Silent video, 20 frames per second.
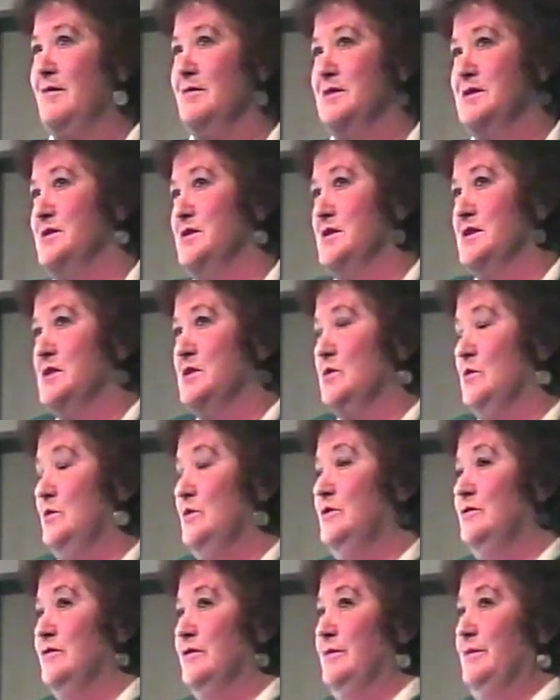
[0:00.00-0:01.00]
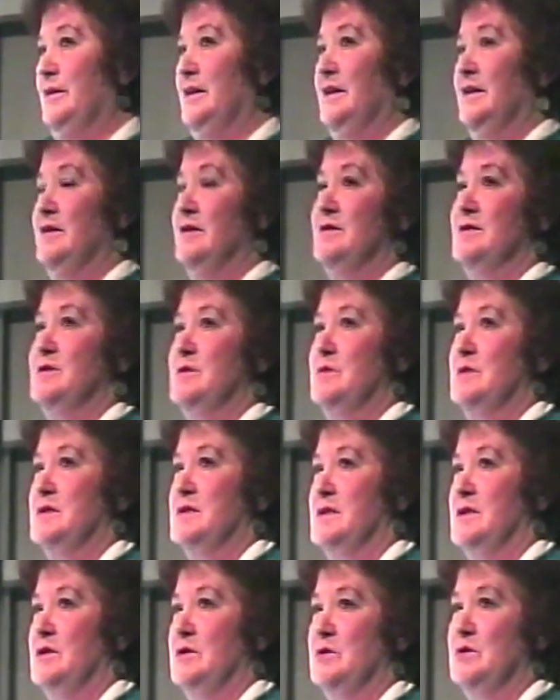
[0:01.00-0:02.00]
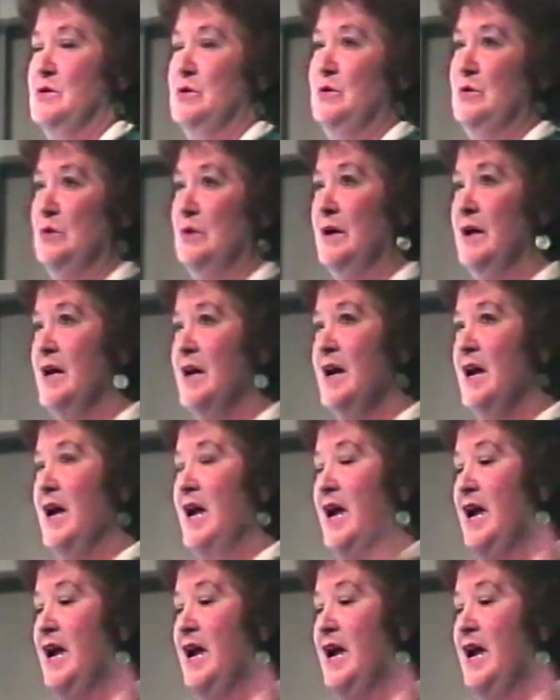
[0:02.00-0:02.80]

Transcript: I was just dwarfed by her, she was so tall.